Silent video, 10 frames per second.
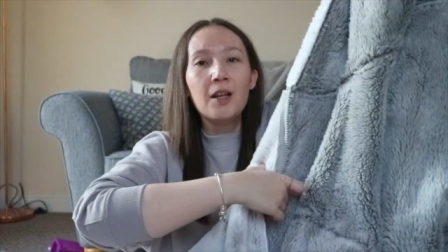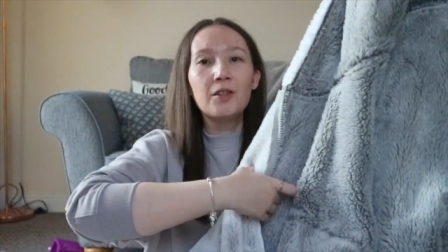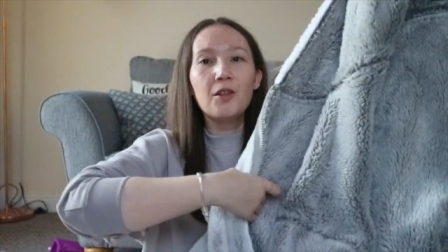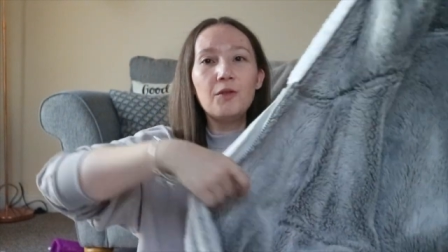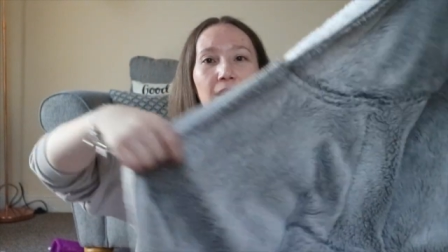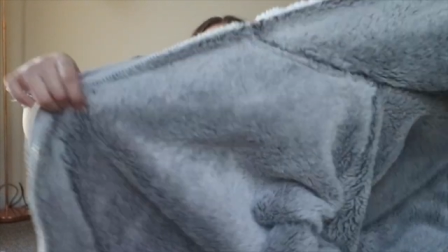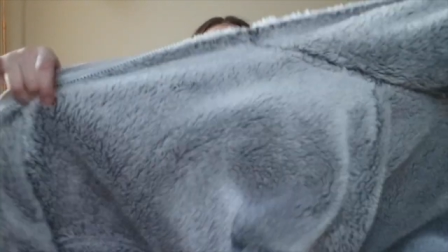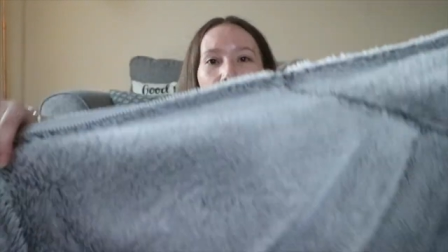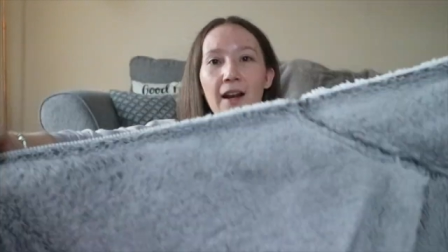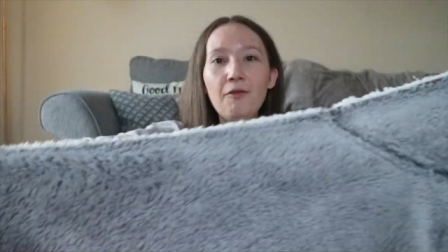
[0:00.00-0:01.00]
So this
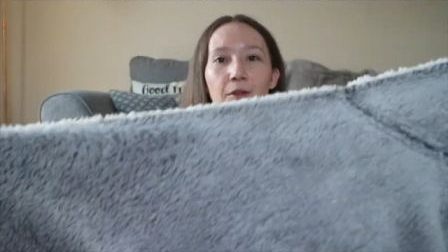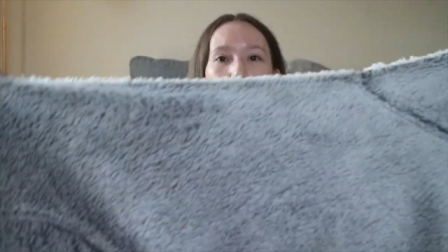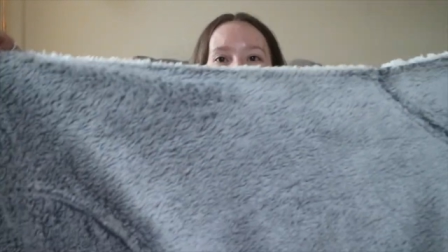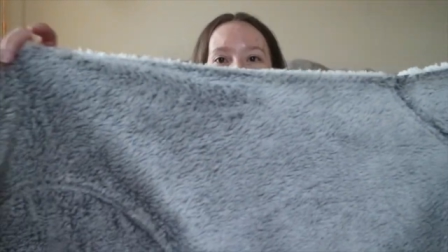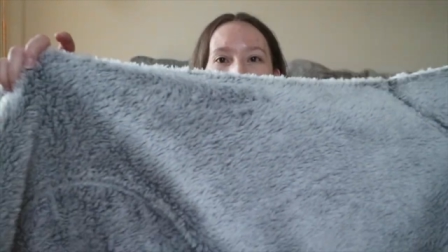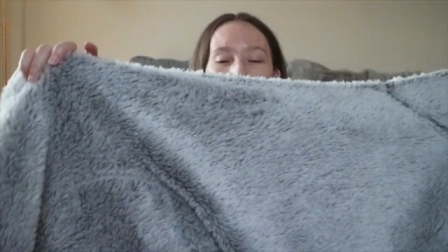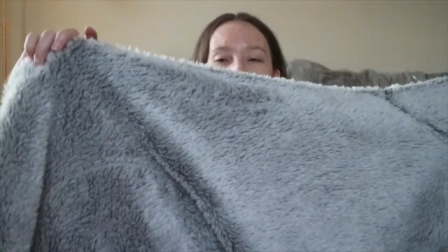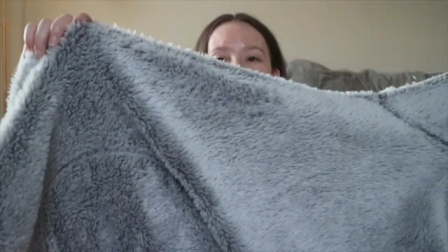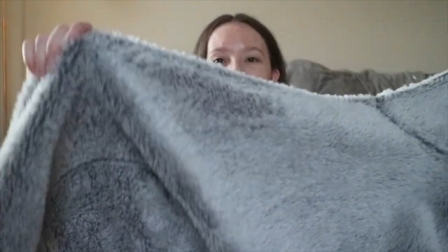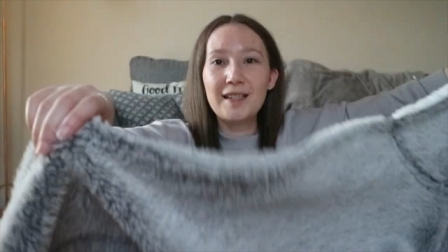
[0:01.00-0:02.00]
again from Primark,
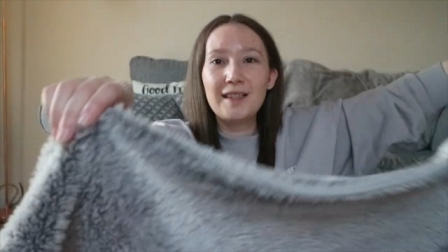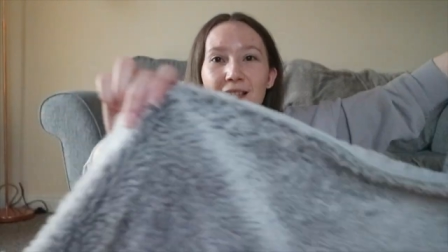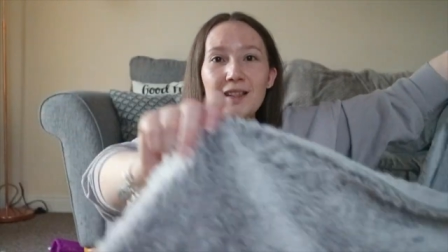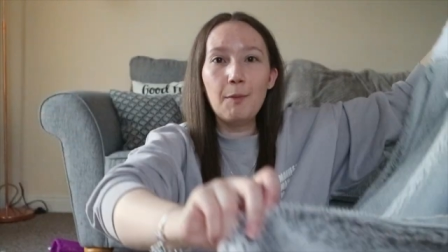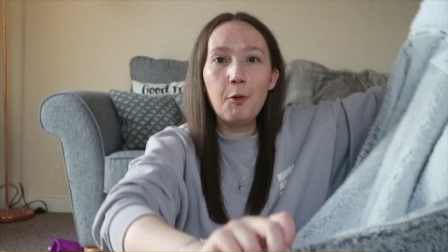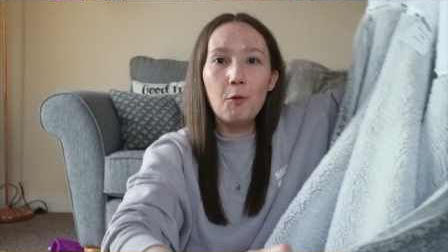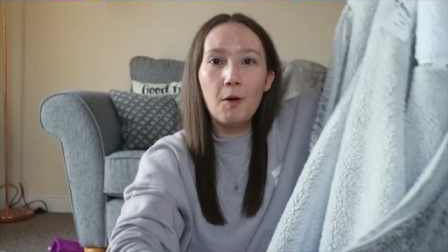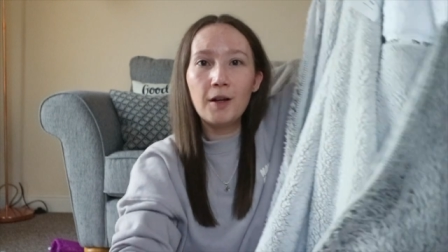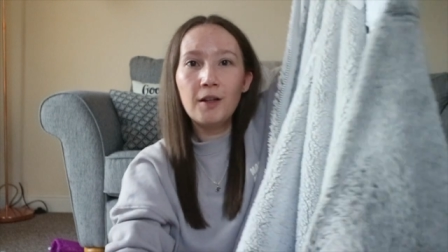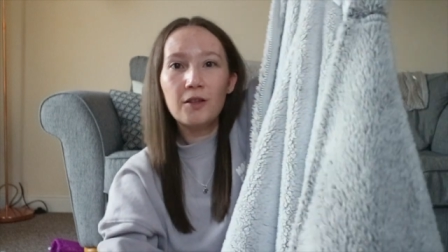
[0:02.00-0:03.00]
but it's the zip up
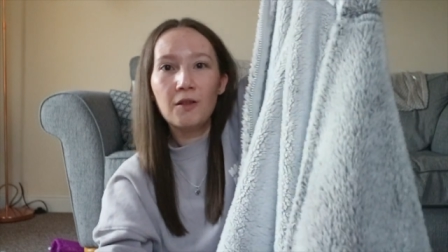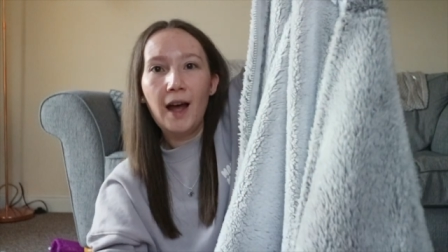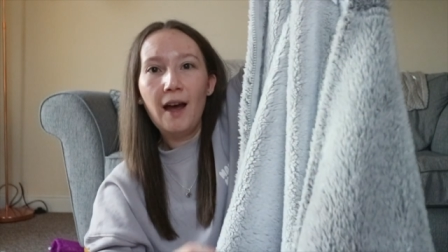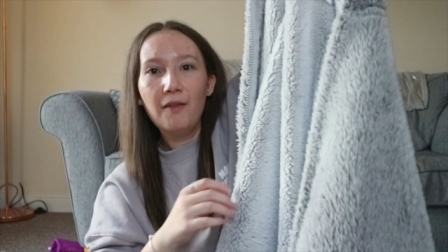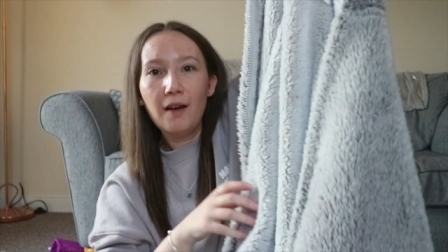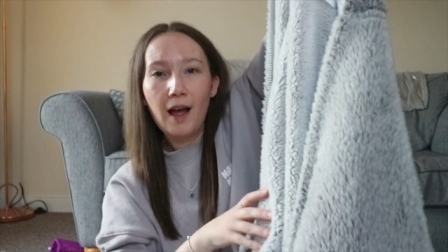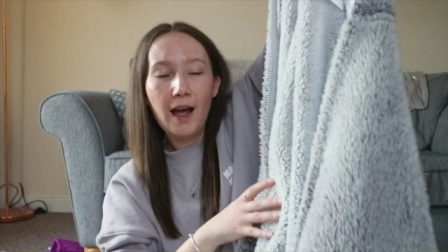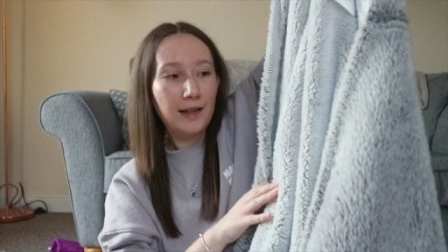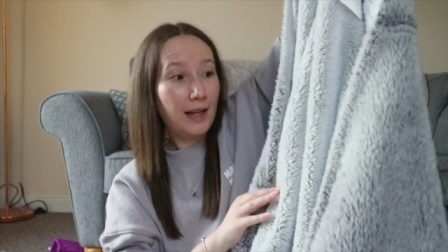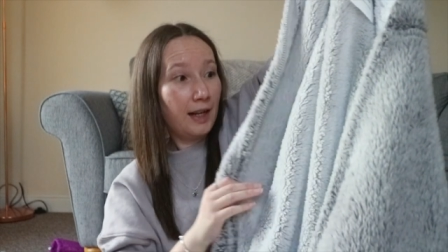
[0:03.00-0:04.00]
one. So I haven't
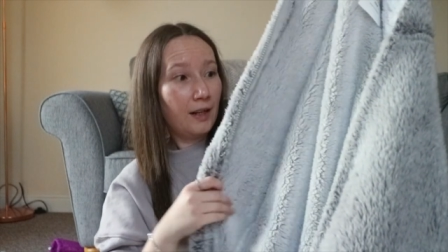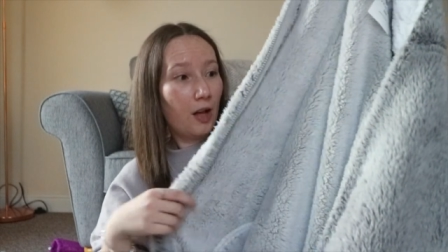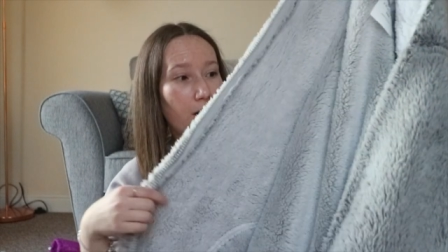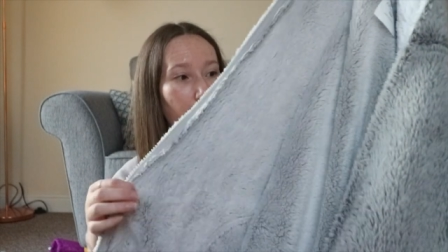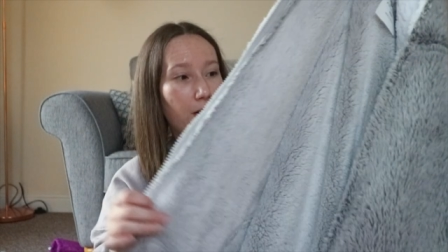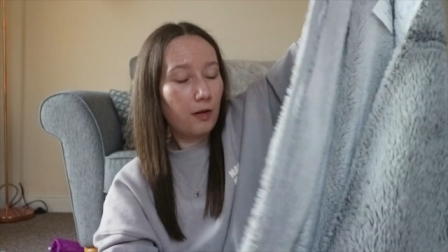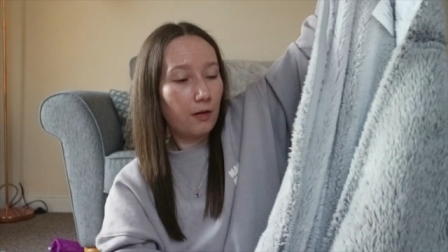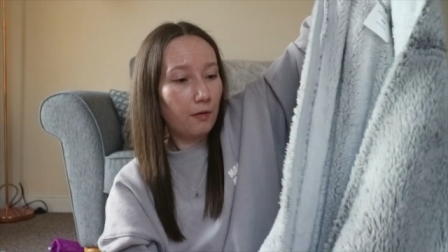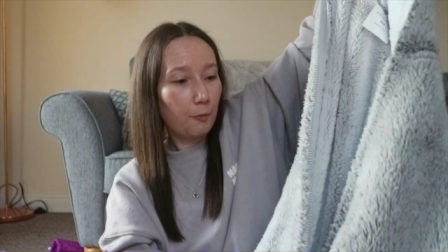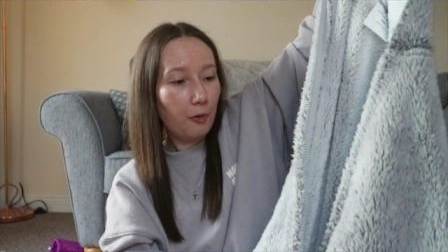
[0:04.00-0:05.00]
had it in a
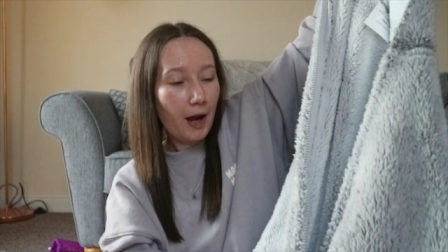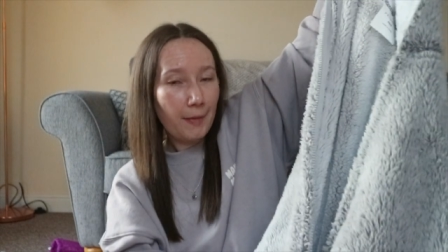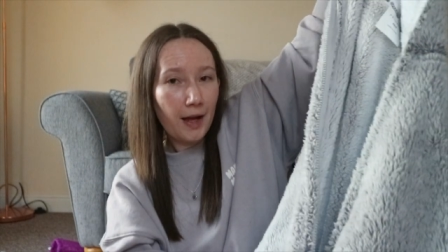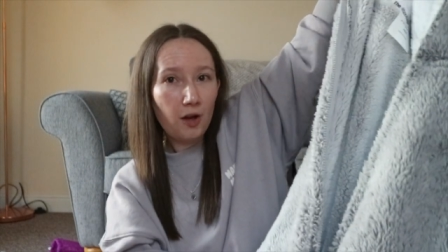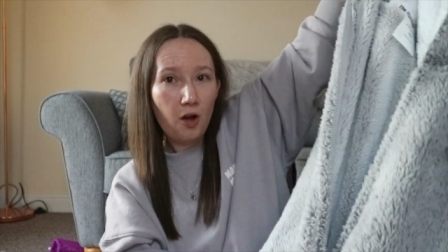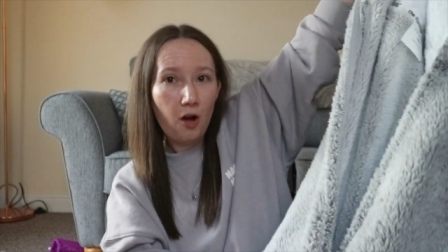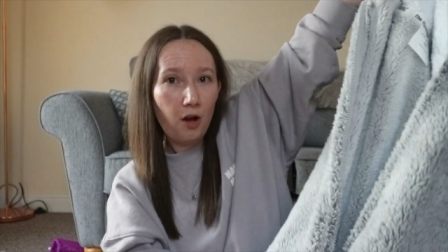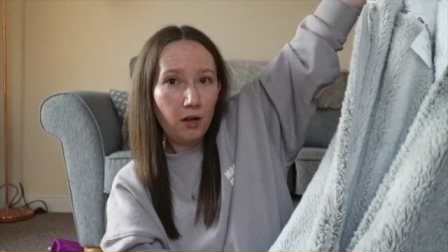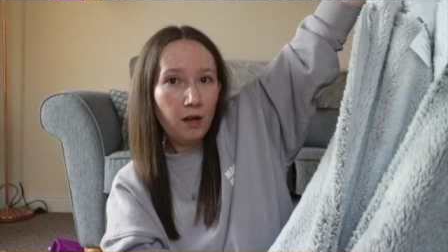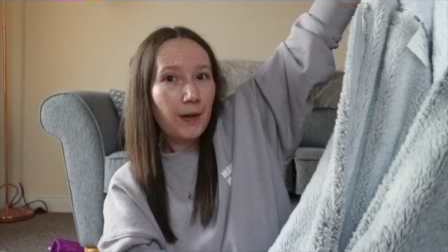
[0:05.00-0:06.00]
Primark
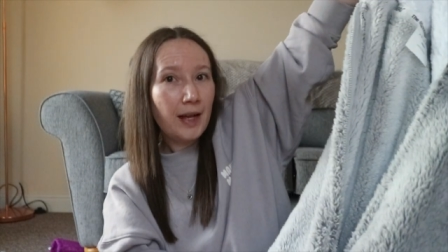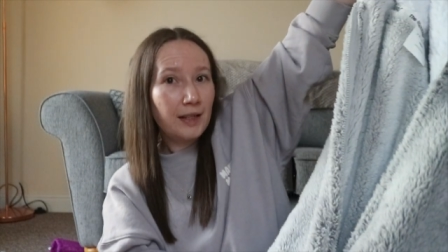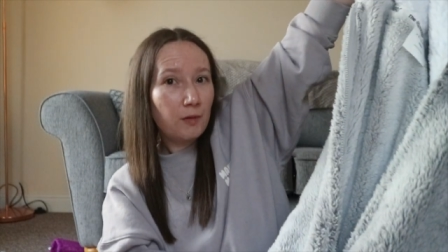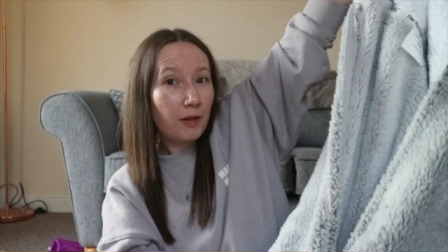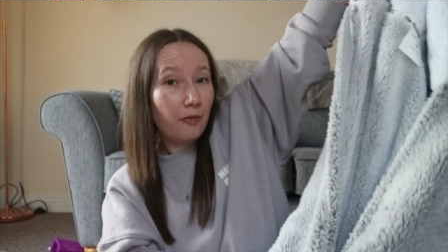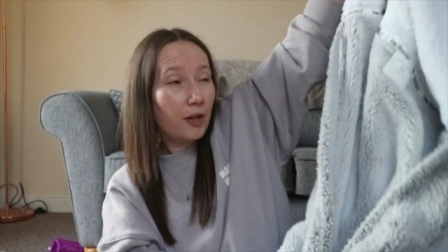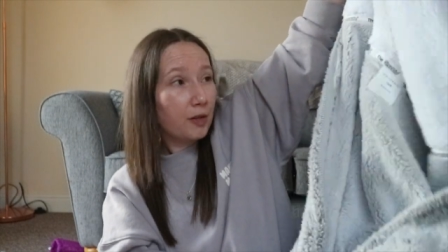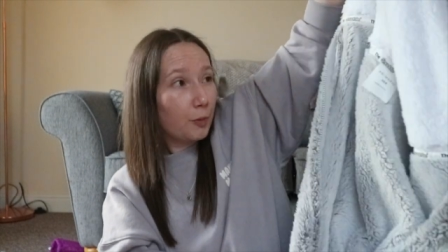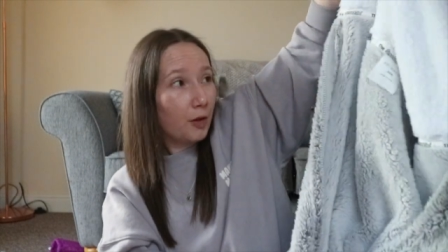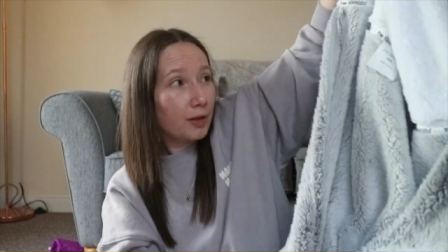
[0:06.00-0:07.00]
haul that I did when I
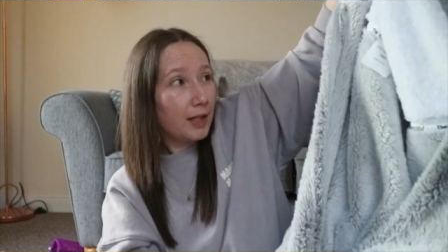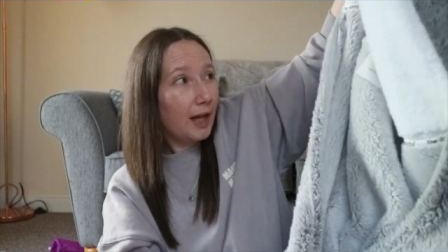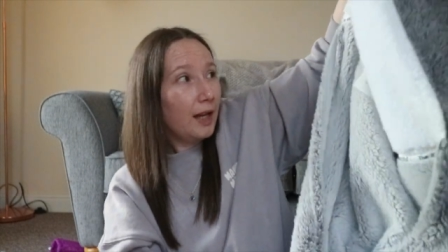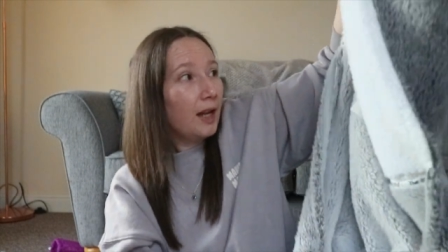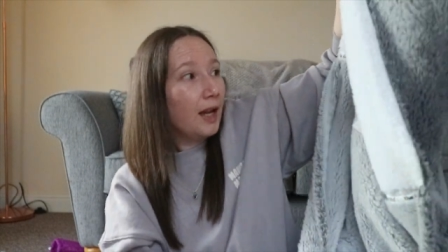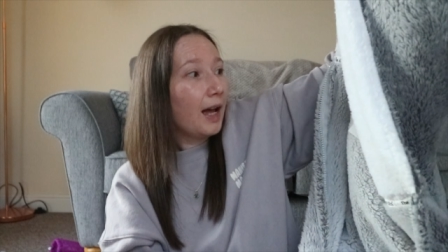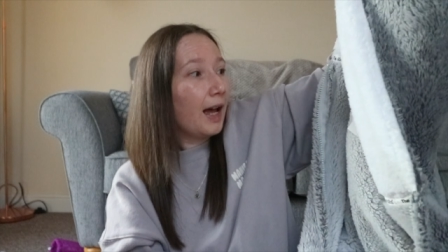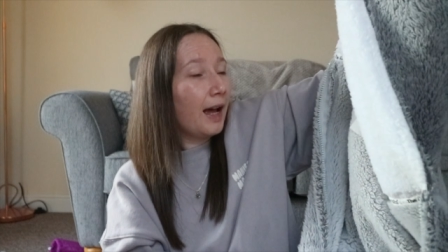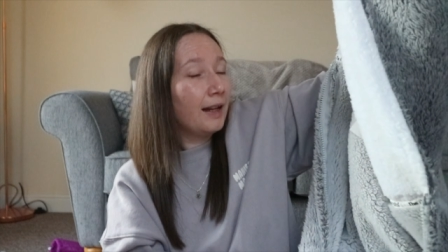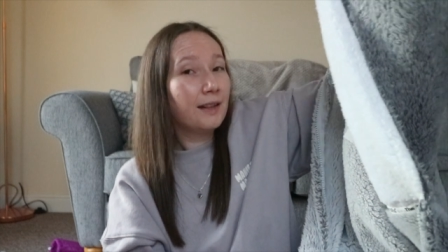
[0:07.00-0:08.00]
first bought it,
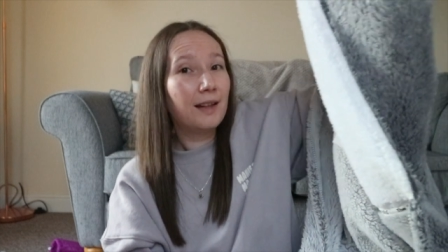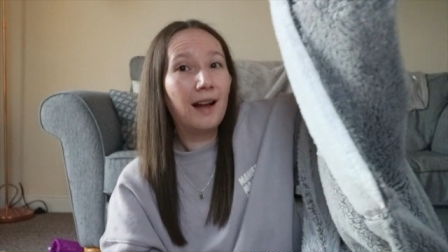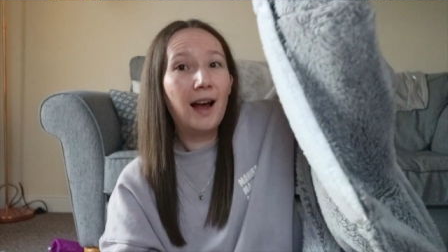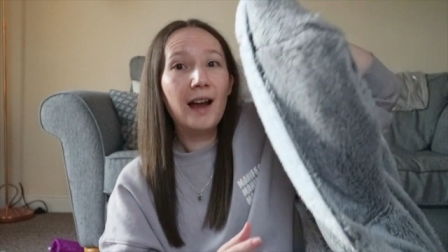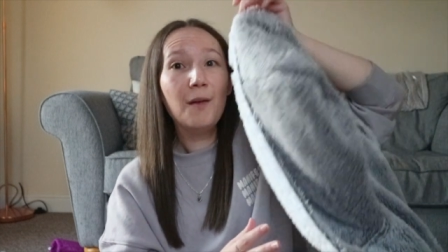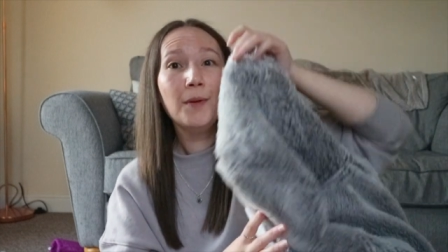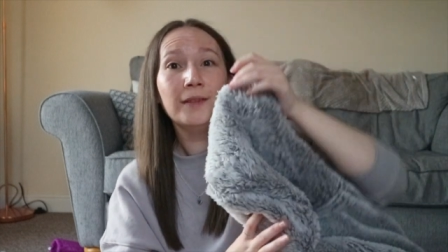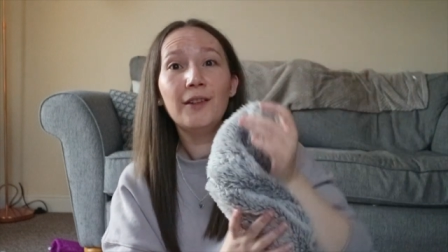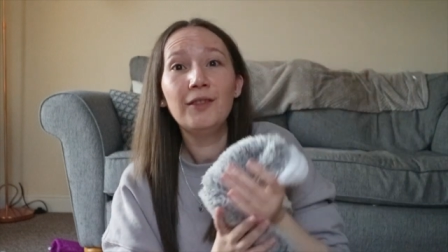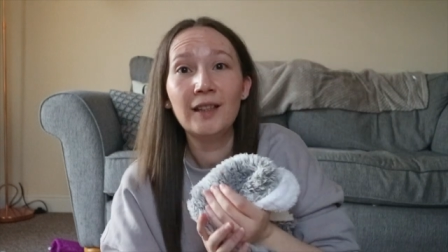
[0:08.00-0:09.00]
and I've
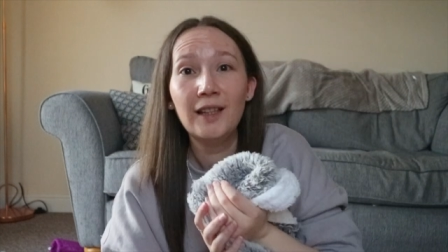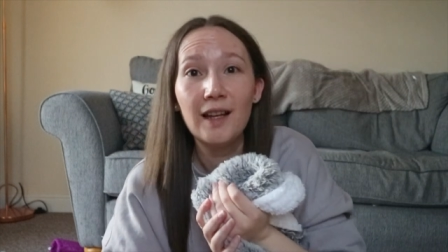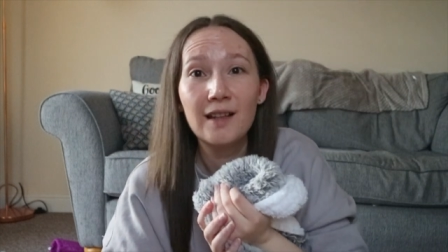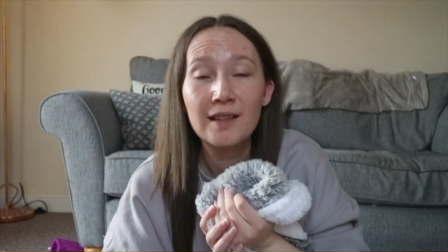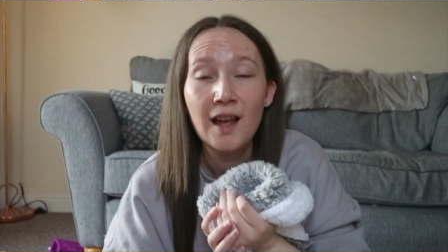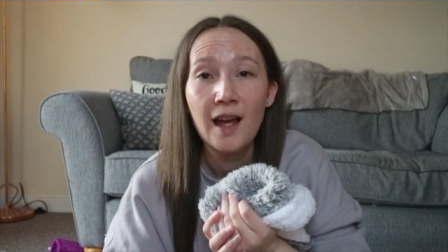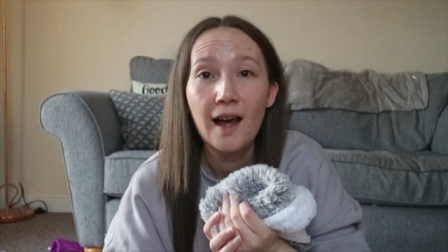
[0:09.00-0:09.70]
been living in this.